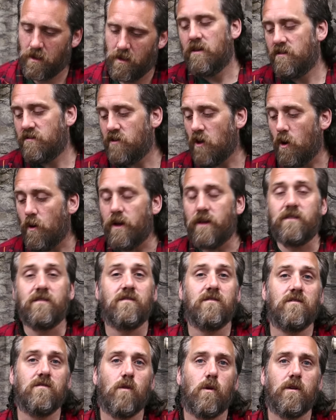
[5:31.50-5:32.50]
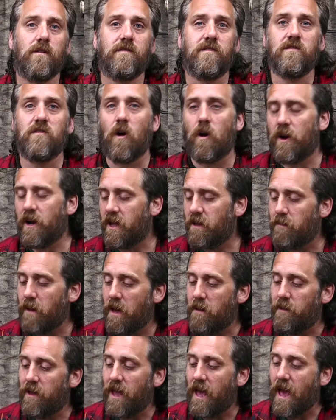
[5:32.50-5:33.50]
So it's sort of starting
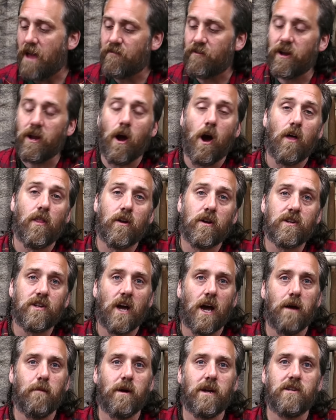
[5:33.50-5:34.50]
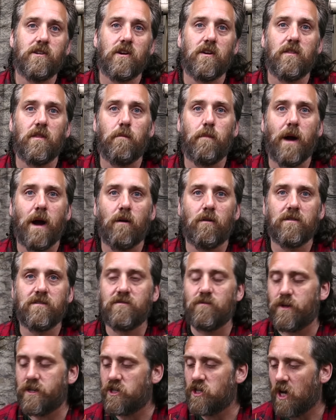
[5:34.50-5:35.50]
maybe every other time I turn the power
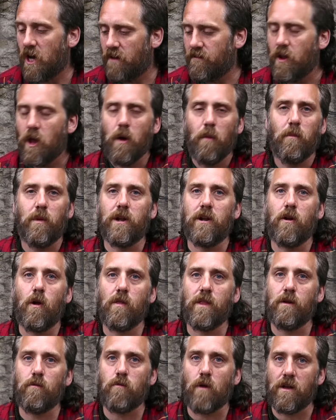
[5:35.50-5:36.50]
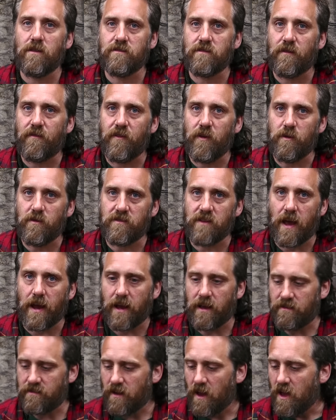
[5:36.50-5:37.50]
switch on, but it only runs a few
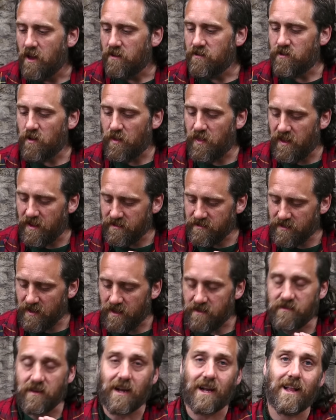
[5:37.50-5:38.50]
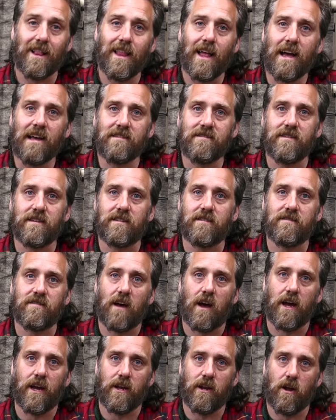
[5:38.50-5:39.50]
seconds. So this is a classic
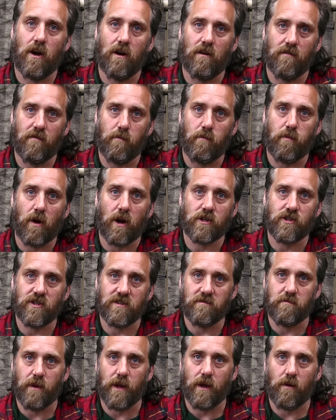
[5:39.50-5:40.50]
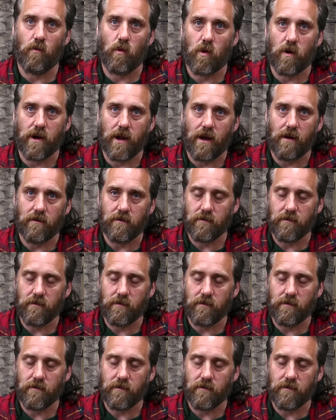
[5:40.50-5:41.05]
sign of brushes being worn out.